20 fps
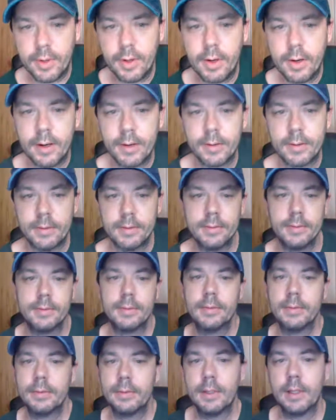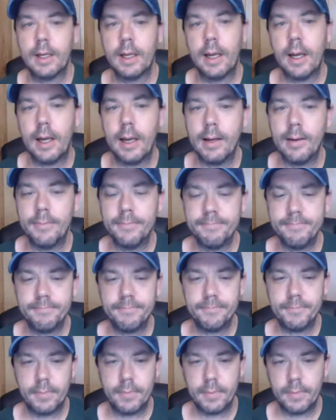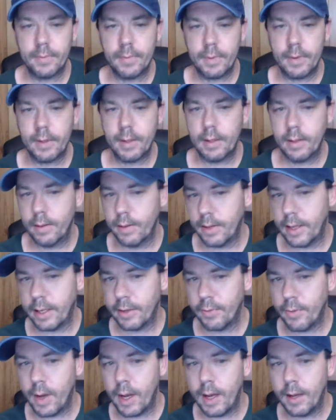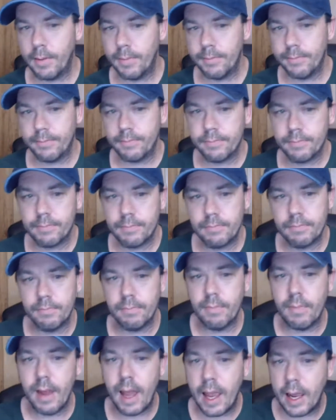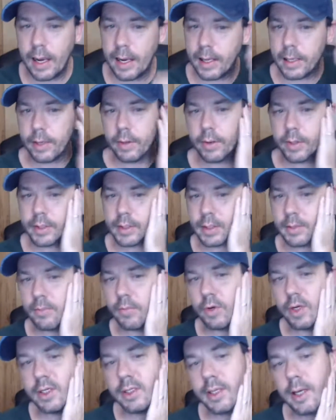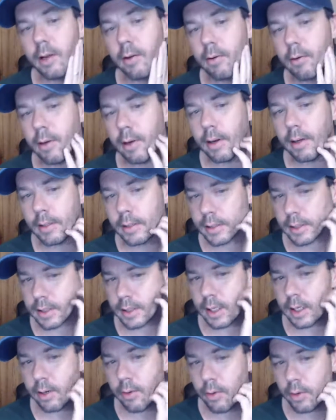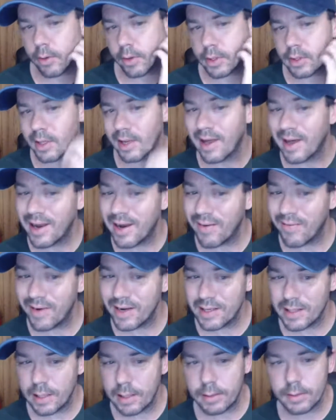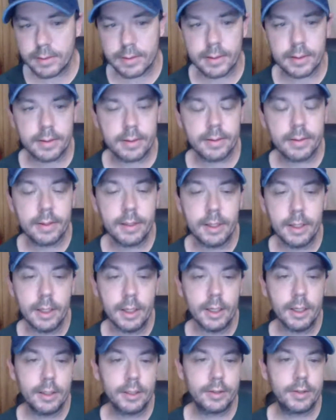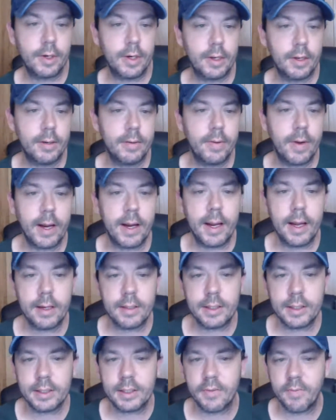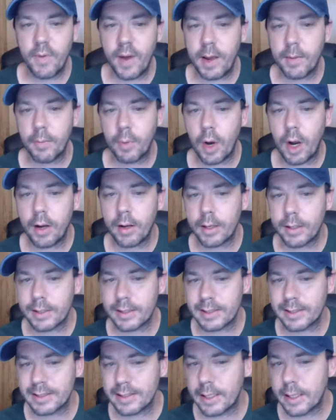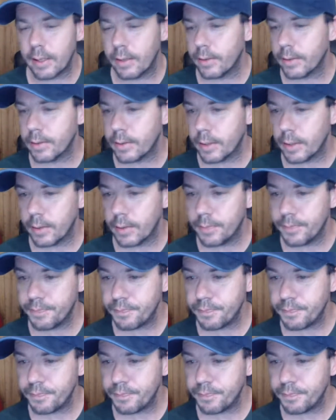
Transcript: are. Um, that's why I'm mainly doing some reseller lots because I know there's a lot of the resellers that are struggling right now just to find product to sell. So